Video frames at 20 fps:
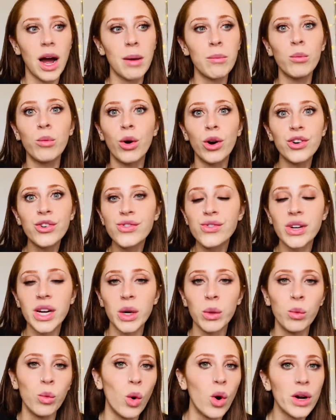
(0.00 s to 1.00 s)
I'm
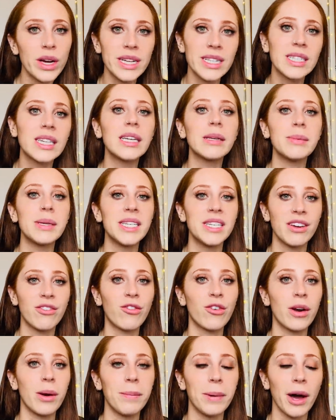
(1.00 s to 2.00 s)
wondering what is going to be
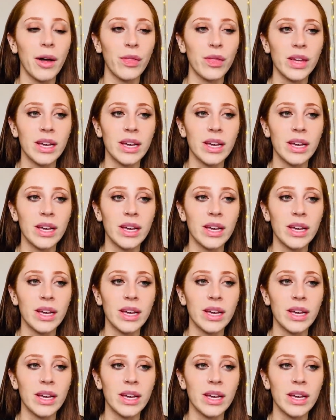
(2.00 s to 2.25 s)
different about